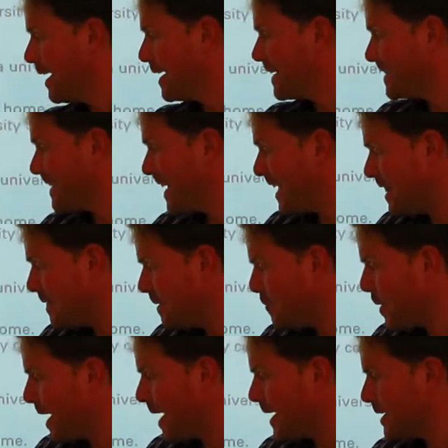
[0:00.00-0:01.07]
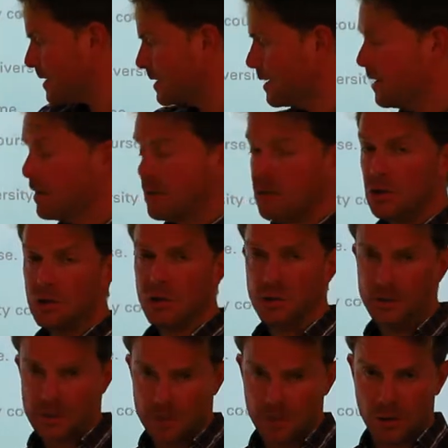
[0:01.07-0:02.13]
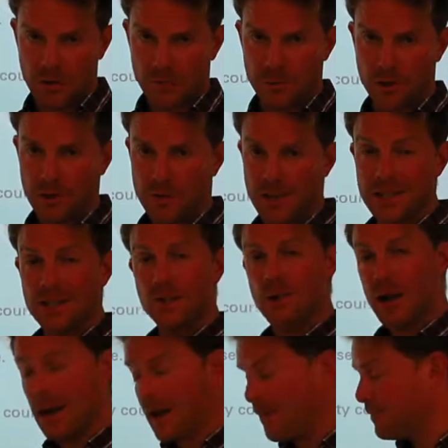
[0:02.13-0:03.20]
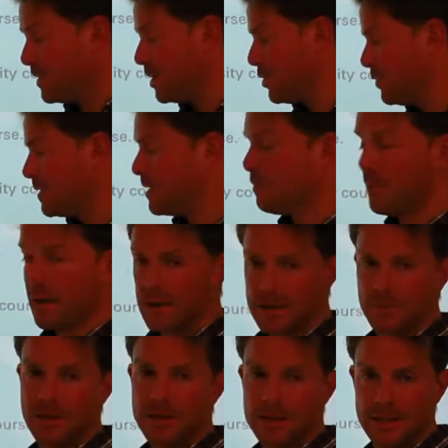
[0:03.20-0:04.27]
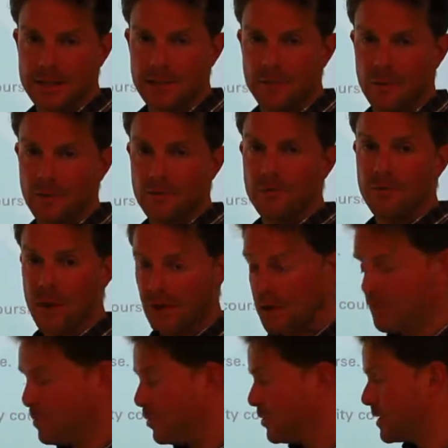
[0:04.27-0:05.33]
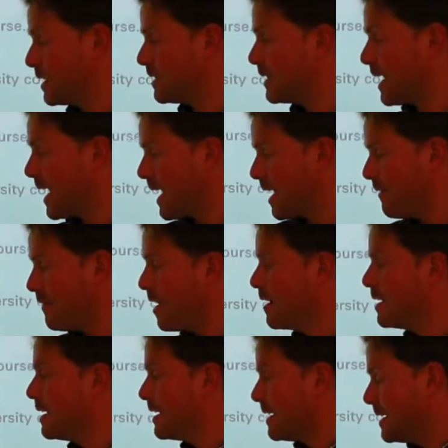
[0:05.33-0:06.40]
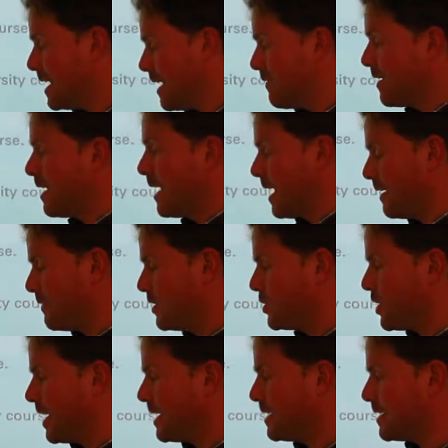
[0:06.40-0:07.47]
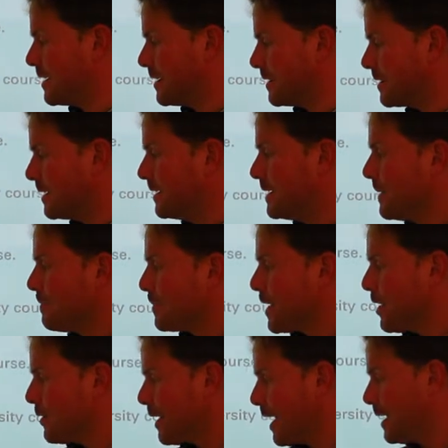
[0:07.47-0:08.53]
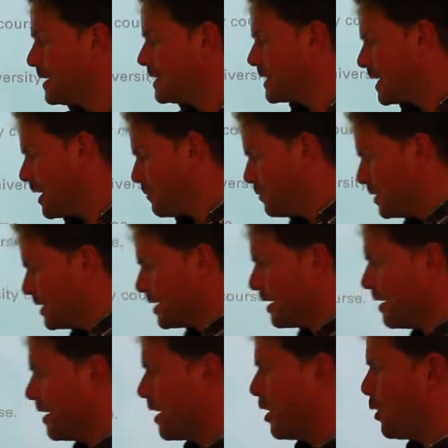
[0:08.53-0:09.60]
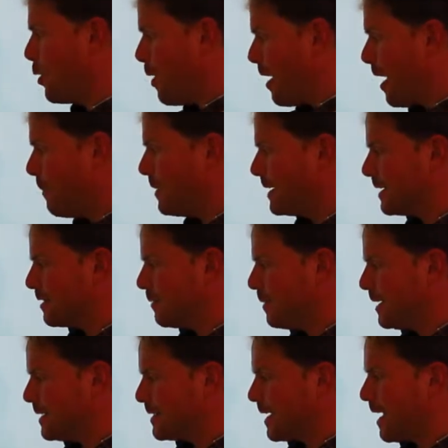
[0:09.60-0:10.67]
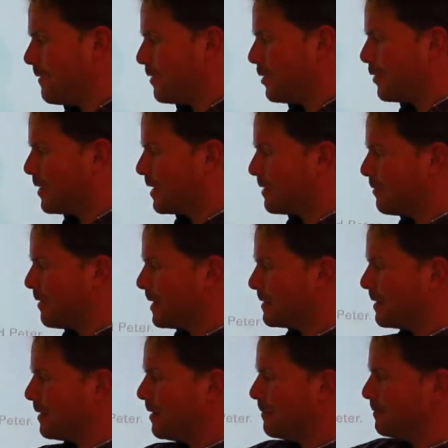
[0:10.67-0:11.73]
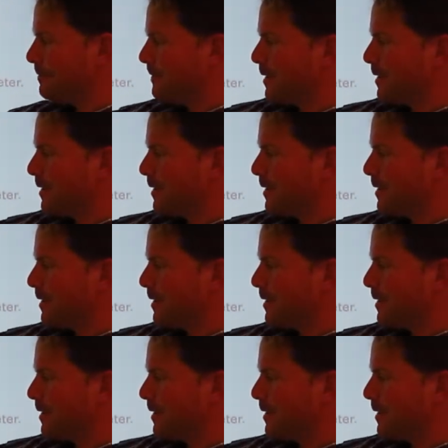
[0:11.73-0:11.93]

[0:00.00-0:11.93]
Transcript: and it's in the past, you know it's modal perfect, you have to use the past participle. Very important. The have never ever changes. Okay, now we're just going to go up a little bit to have a look at the rest of them.